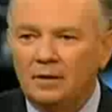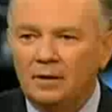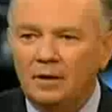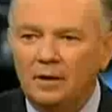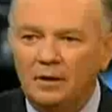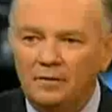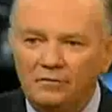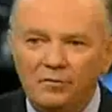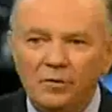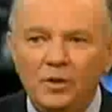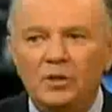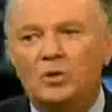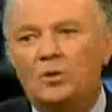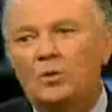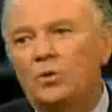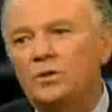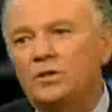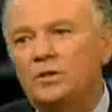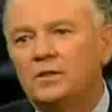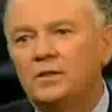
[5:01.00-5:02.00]
in
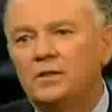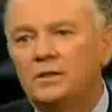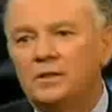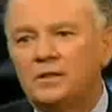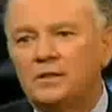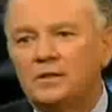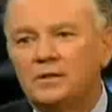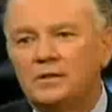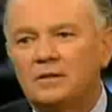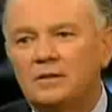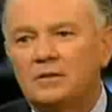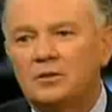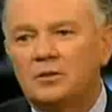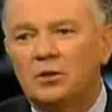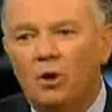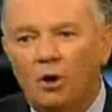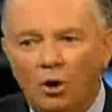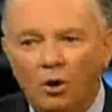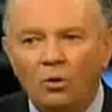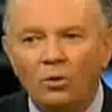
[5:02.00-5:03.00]
vehicles is
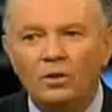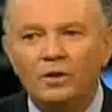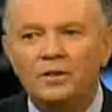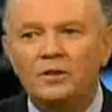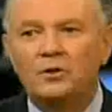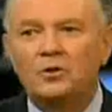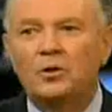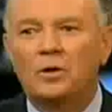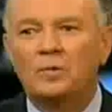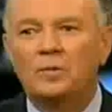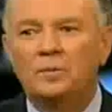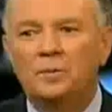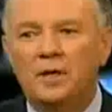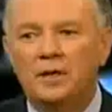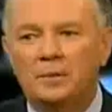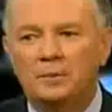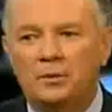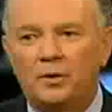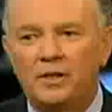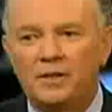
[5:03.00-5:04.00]
totally determined
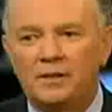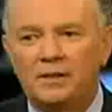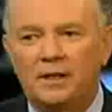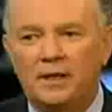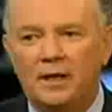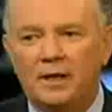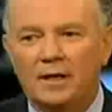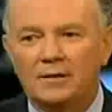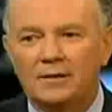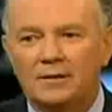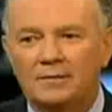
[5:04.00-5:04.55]
by the price of gas.